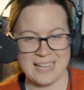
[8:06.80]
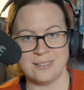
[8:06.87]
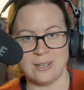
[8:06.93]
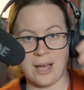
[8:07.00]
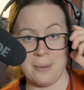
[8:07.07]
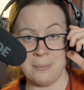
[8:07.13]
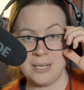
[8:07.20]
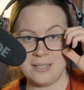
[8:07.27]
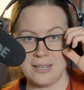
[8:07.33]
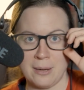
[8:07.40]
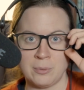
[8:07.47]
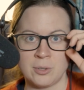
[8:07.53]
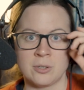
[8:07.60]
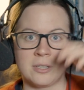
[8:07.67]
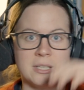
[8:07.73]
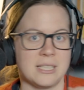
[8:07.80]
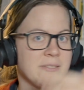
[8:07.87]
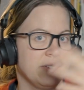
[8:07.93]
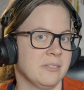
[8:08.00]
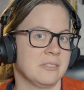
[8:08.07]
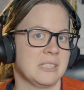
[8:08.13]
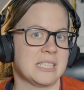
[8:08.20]
and I mean, I'm not gonna
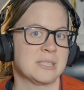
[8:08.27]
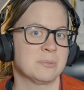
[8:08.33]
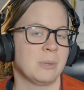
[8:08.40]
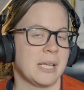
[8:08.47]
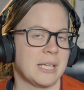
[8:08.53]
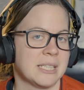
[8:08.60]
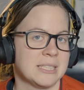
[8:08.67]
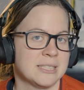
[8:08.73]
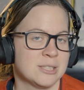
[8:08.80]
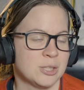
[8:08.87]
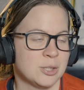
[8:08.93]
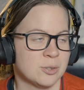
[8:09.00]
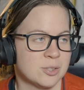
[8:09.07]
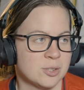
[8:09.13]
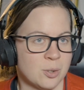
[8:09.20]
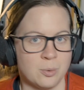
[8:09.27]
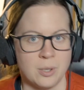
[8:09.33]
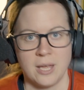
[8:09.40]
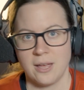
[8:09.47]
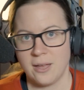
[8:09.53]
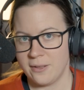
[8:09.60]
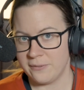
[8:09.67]
even explain this to you, so
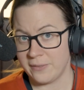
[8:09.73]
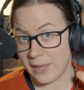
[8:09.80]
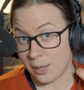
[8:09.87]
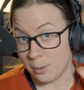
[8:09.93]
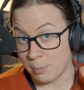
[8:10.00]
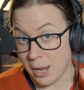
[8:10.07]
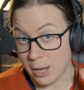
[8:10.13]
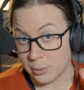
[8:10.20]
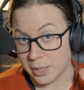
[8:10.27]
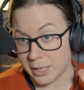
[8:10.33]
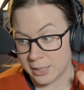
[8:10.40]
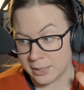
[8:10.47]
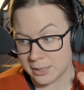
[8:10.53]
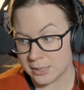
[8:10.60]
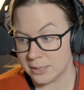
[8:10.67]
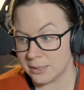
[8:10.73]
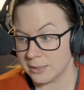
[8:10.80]
think about it.